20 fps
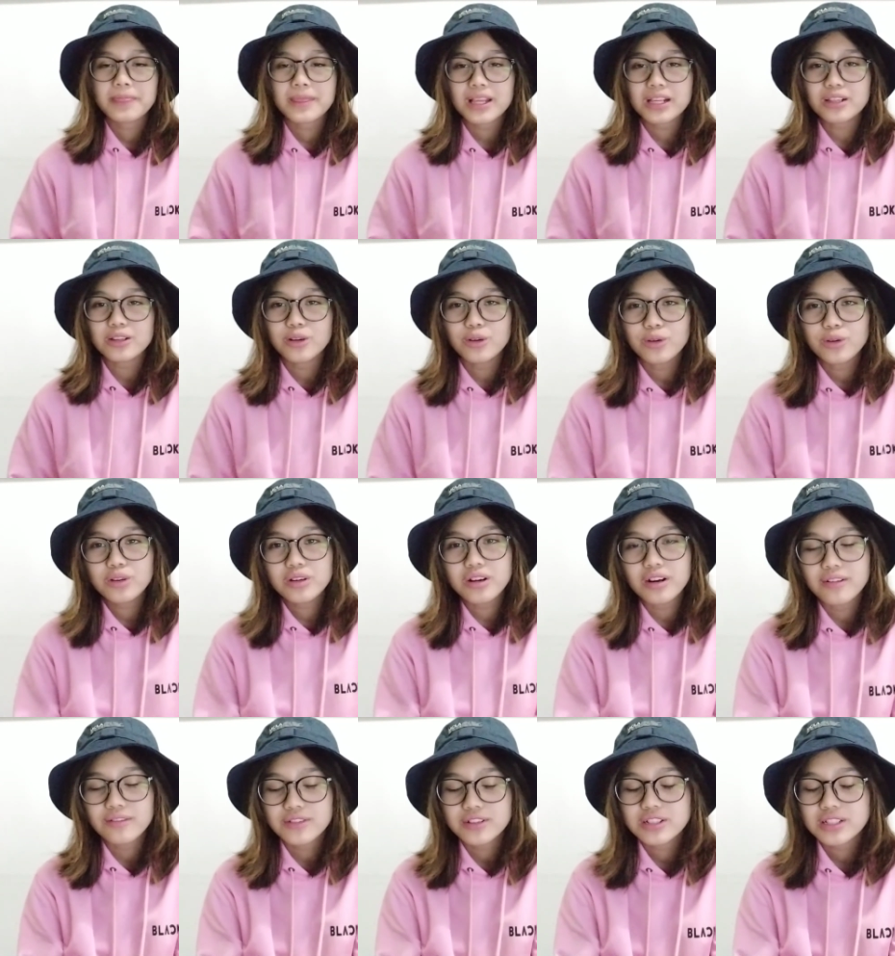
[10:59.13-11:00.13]
Like, the whole
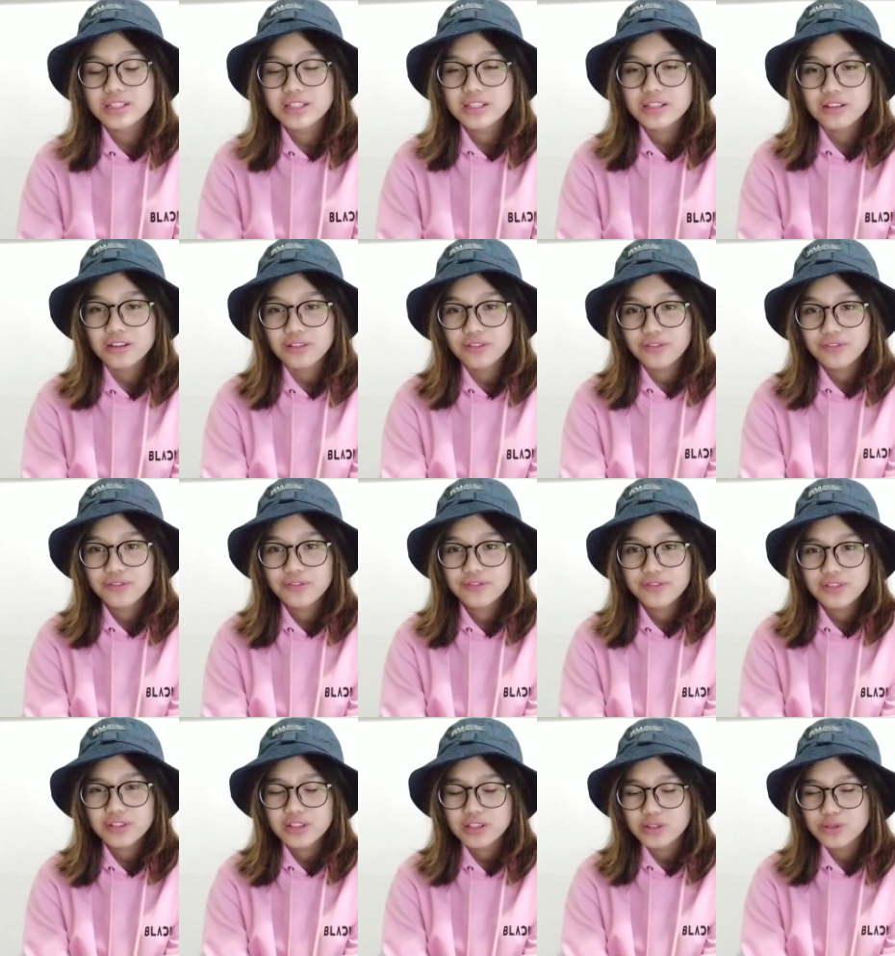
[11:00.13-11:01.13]
cover itself
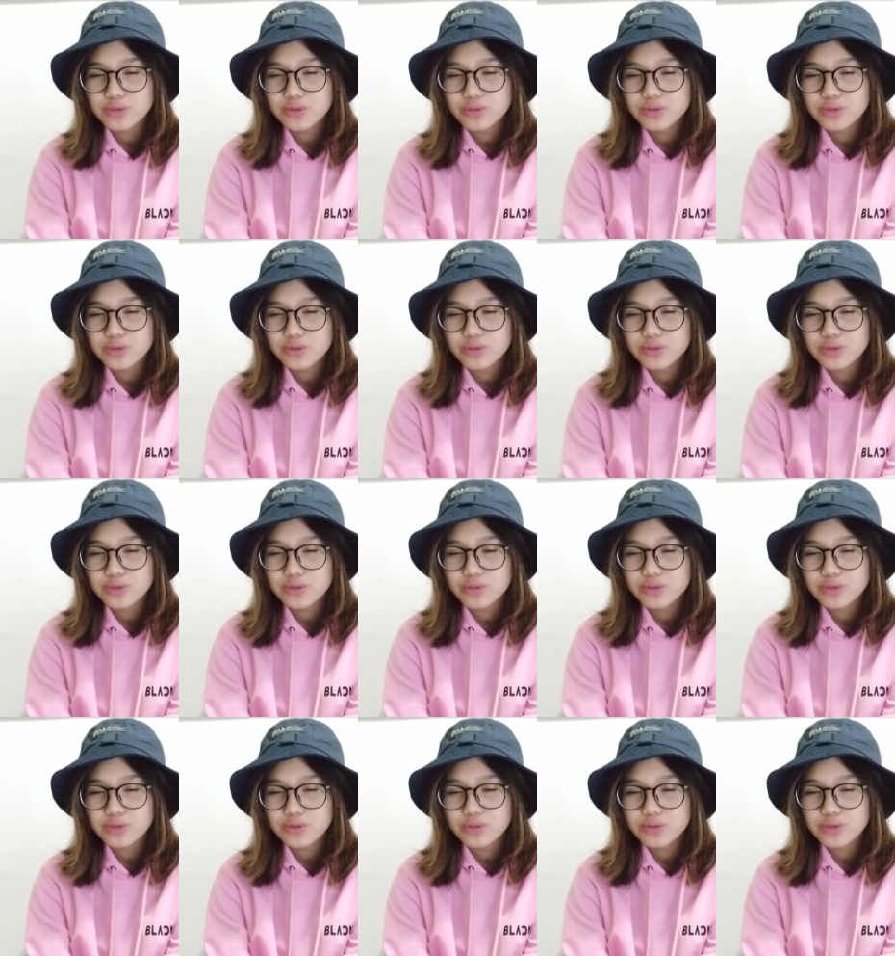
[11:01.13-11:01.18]
for